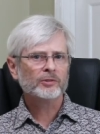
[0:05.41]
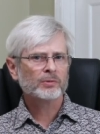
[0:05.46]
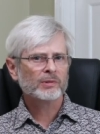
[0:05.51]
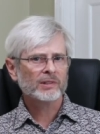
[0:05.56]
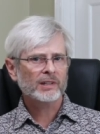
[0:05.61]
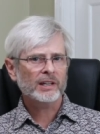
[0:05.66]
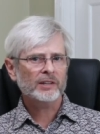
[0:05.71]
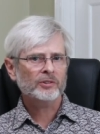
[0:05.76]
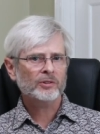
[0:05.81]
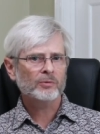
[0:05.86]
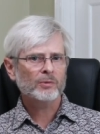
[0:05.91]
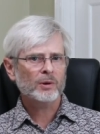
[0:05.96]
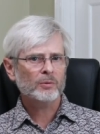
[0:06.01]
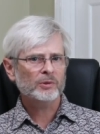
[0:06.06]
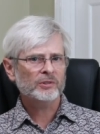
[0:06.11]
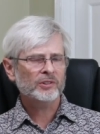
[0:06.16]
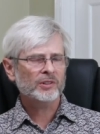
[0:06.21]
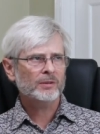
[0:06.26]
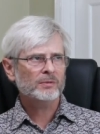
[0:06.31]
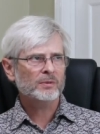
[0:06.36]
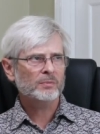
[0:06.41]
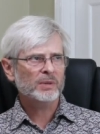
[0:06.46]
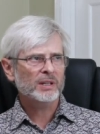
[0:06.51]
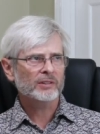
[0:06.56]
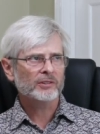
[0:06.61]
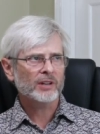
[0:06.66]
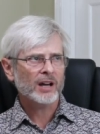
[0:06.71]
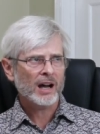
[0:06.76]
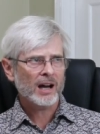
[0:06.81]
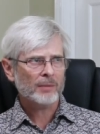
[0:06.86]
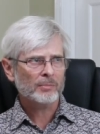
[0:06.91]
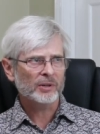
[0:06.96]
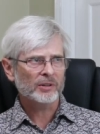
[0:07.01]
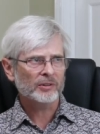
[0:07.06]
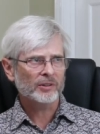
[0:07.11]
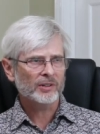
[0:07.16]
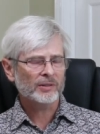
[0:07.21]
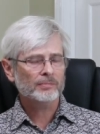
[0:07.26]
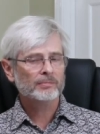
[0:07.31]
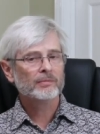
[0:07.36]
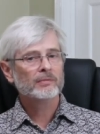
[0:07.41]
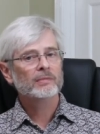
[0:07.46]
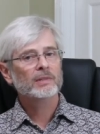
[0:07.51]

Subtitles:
relation to what would seem to be its opposite,